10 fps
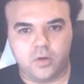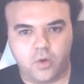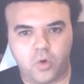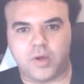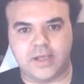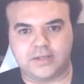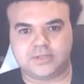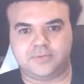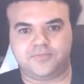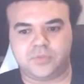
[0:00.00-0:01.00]

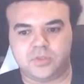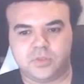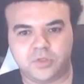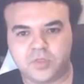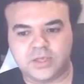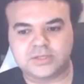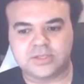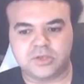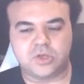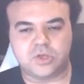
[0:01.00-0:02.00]
Always. The things
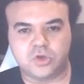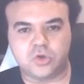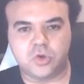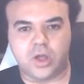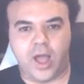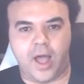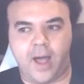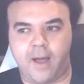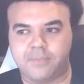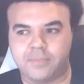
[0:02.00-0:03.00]
that you
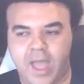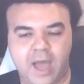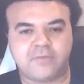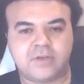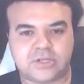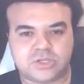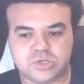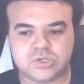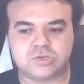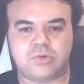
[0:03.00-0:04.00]
have an
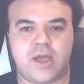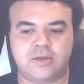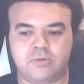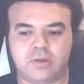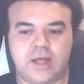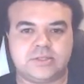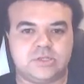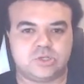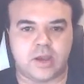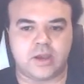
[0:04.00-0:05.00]
excuse around in regards
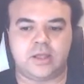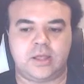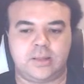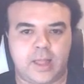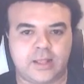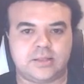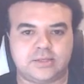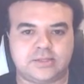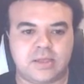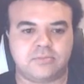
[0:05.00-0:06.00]
to trading are likely
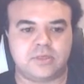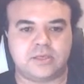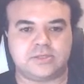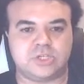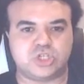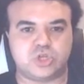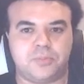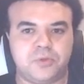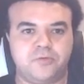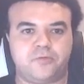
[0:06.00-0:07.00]
the same things that
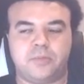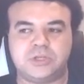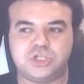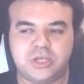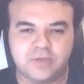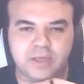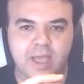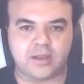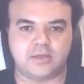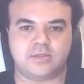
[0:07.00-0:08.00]
stop you from achieving
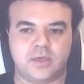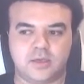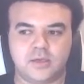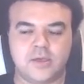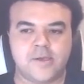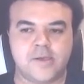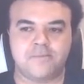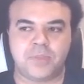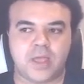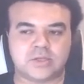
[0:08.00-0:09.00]
anything.
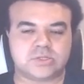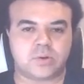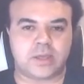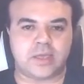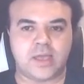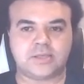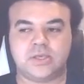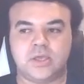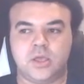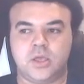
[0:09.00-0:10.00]
And so I guess
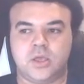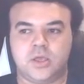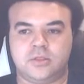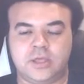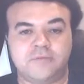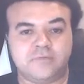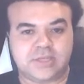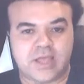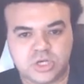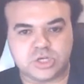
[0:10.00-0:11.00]
the
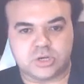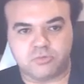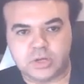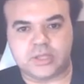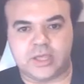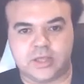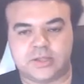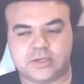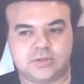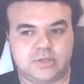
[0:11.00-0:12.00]
invitation really
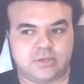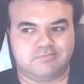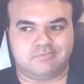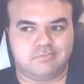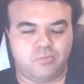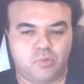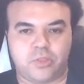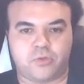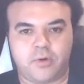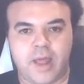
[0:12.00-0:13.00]
that we're
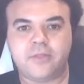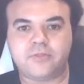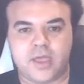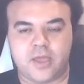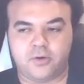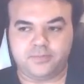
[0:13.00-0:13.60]
throwing out there